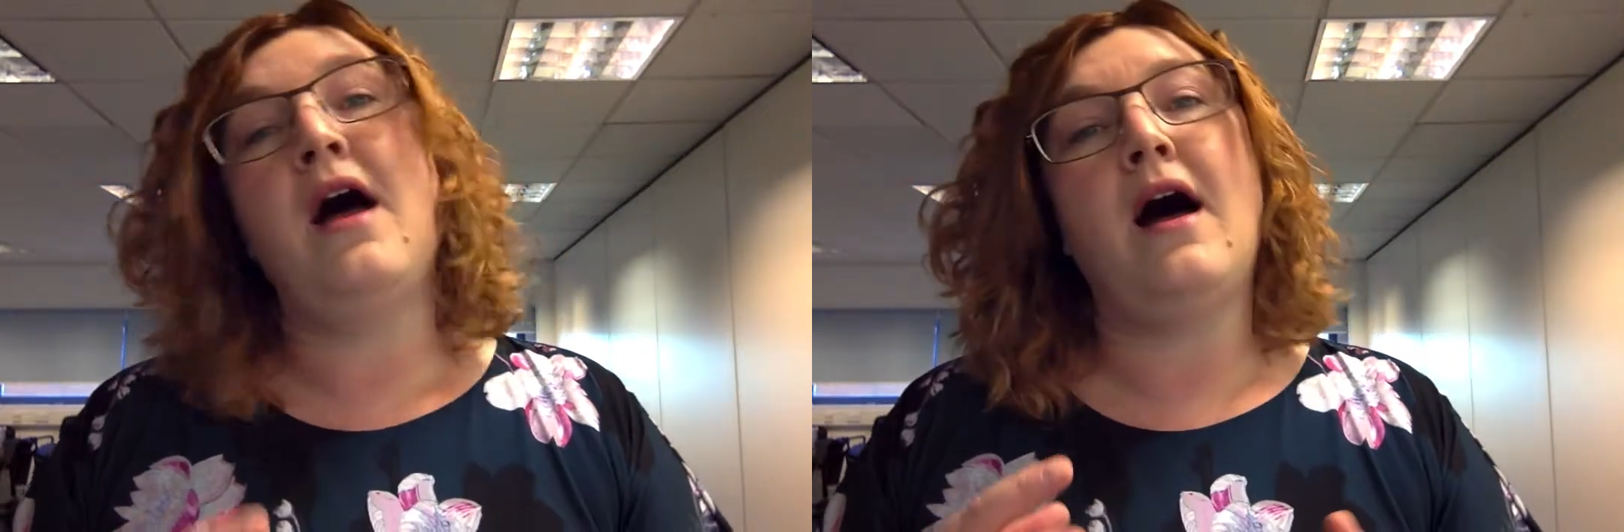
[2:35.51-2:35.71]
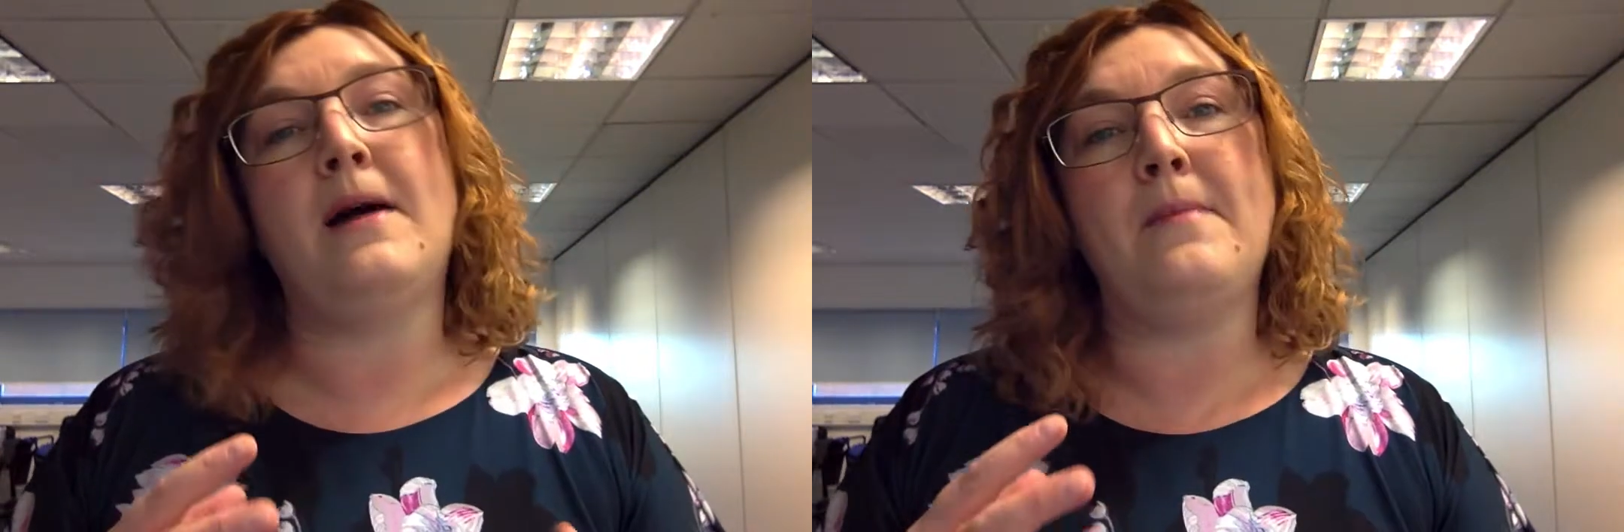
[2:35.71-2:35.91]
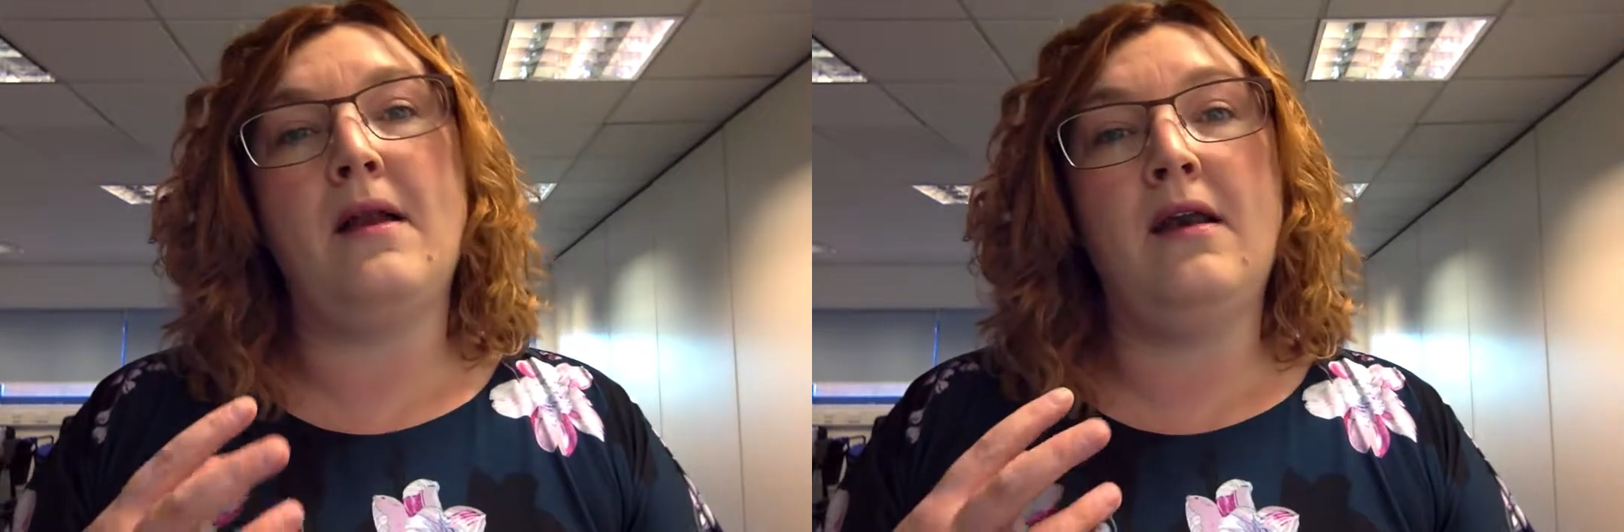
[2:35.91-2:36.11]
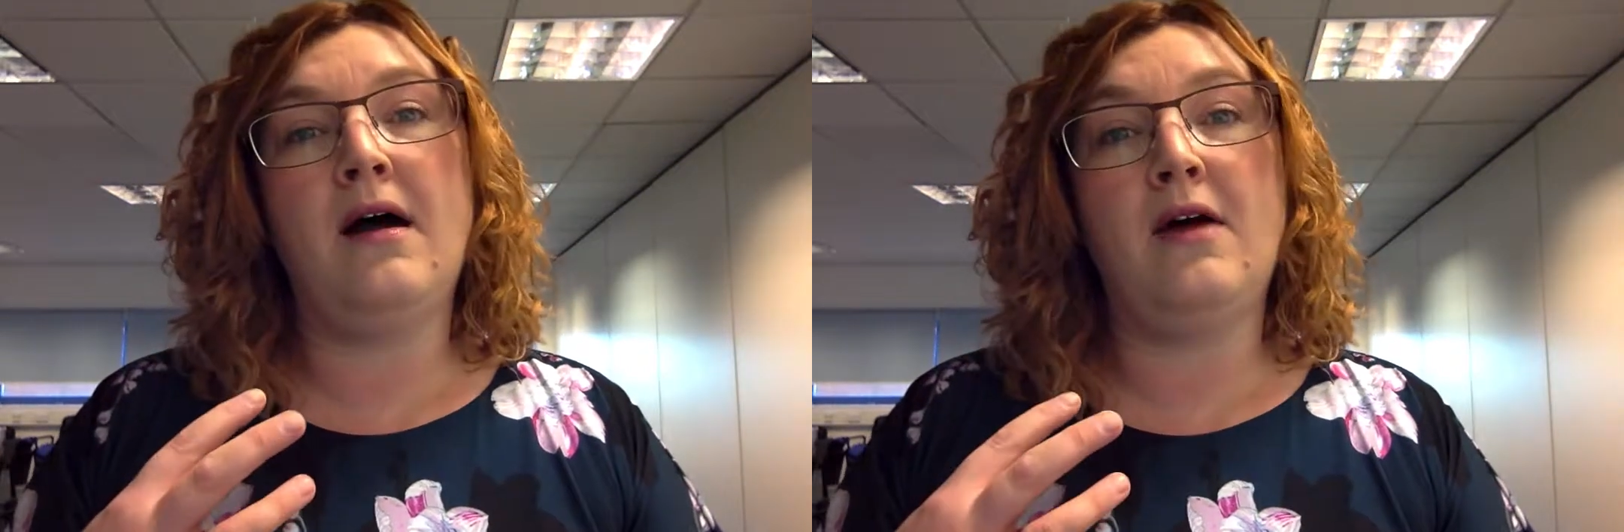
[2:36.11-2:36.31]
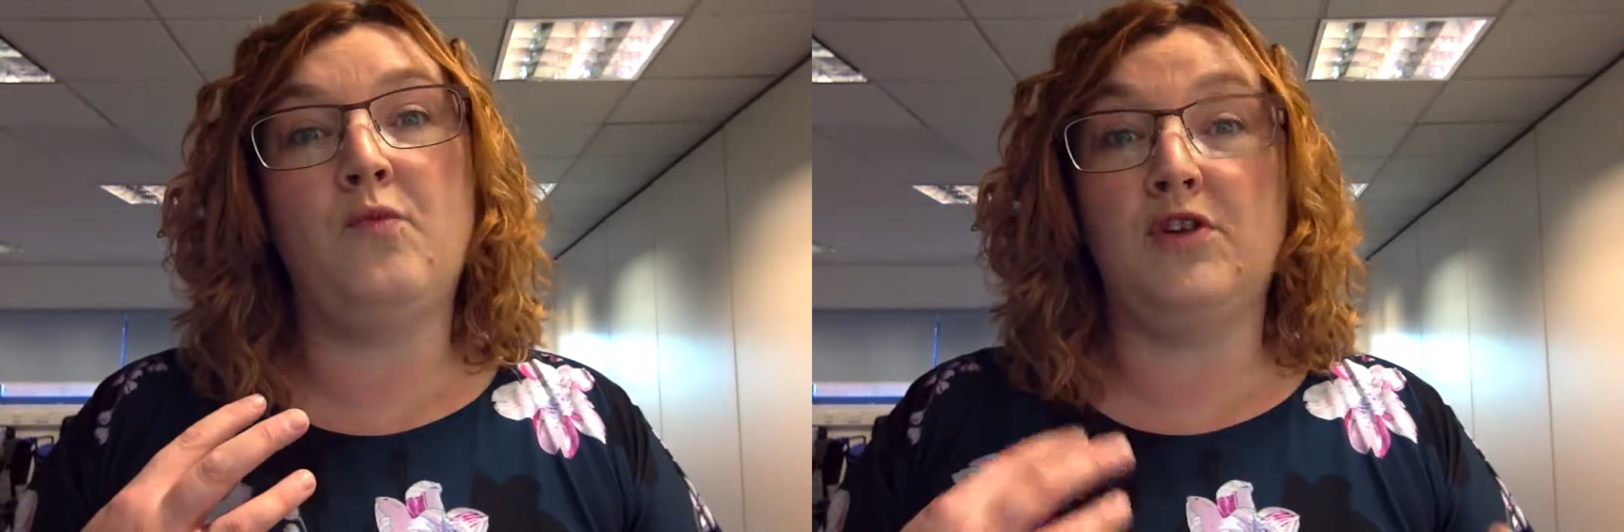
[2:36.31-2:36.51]

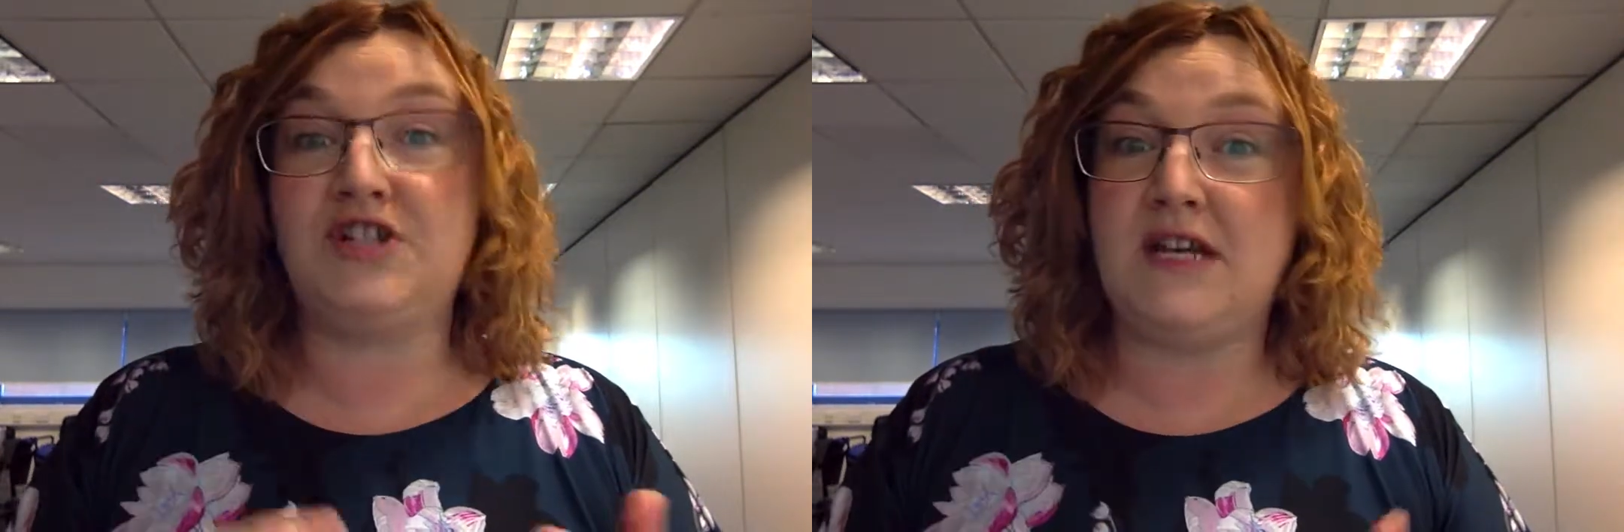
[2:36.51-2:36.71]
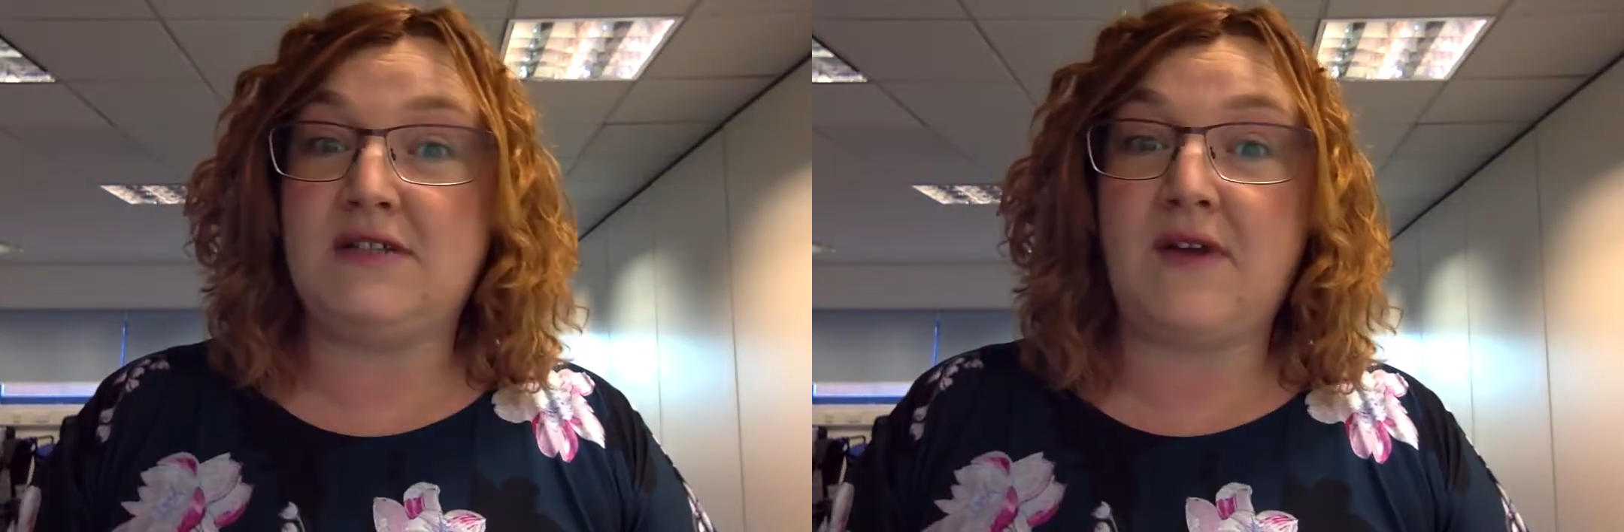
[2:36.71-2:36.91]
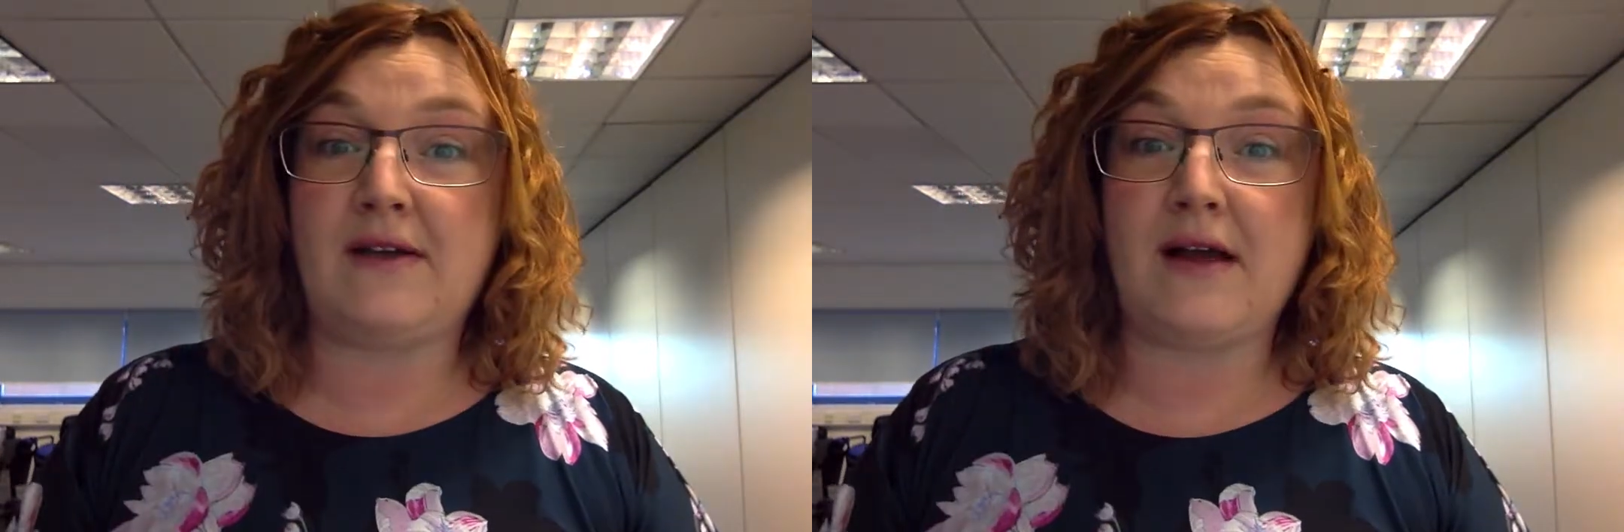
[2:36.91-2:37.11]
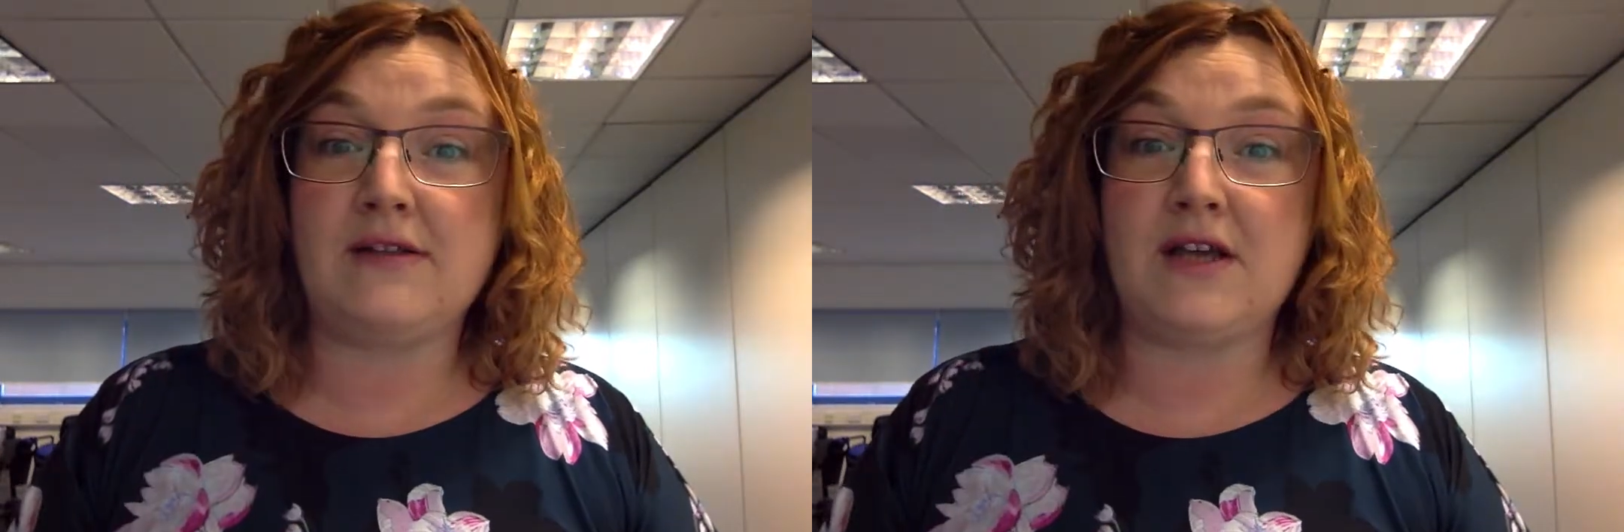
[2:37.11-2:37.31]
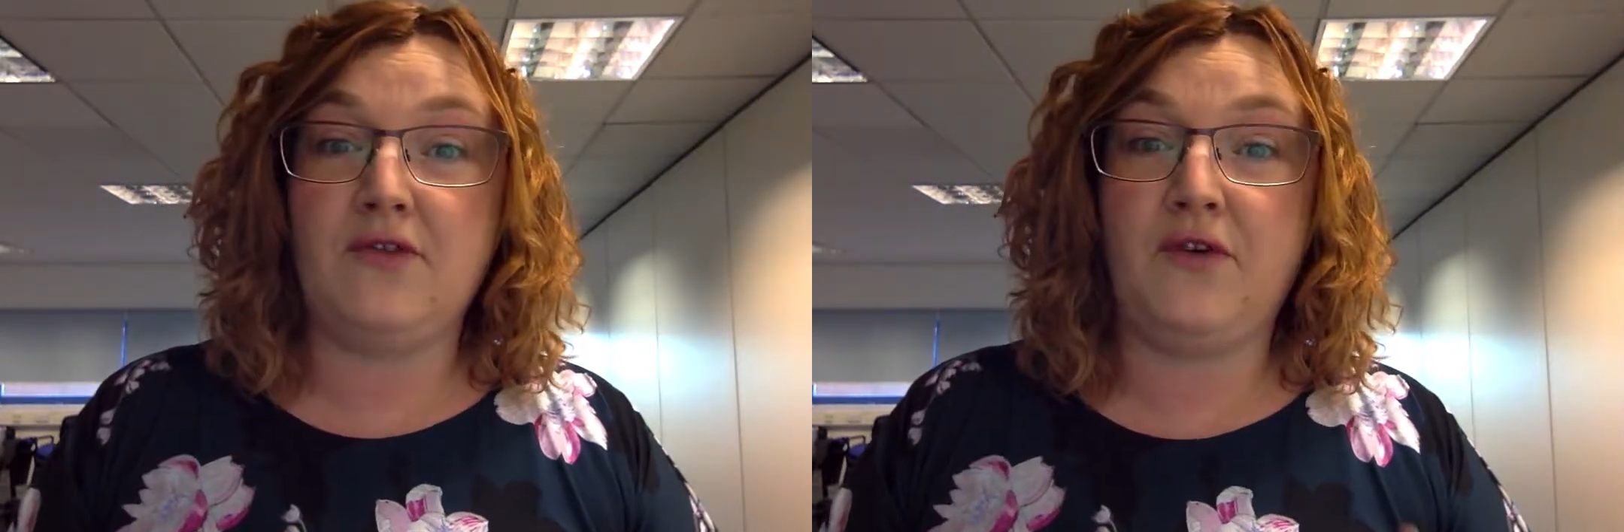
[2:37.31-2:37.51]
learn what she's found out
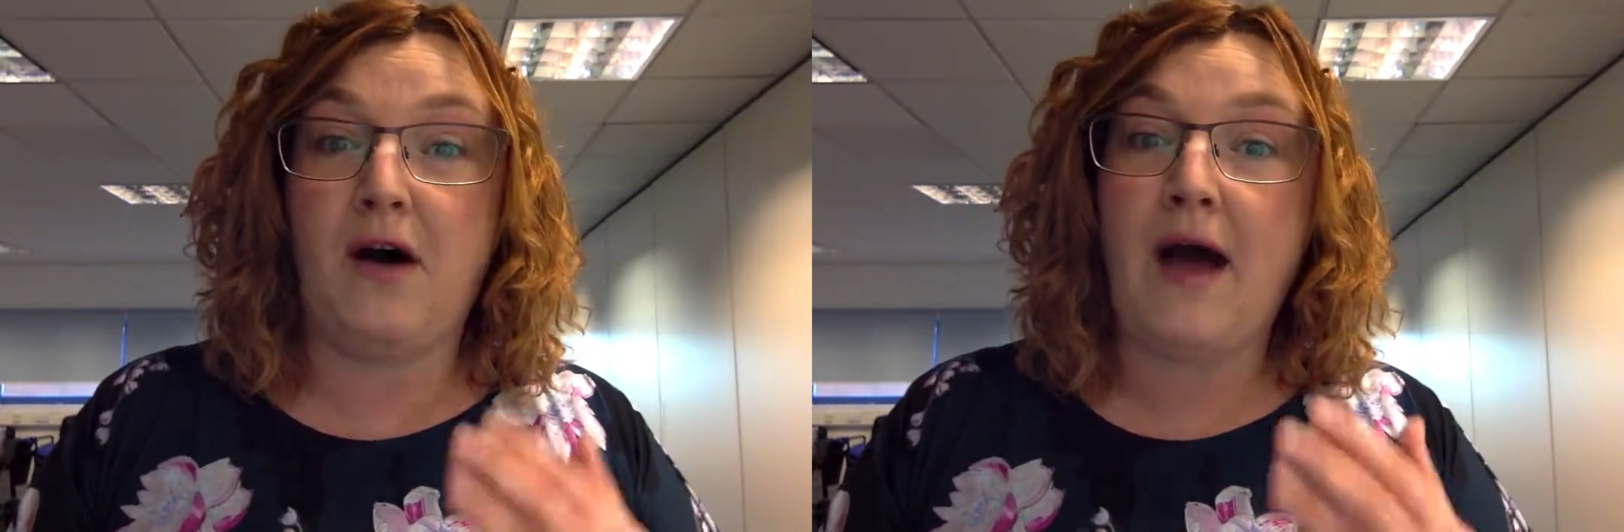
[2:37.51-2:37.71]
so far,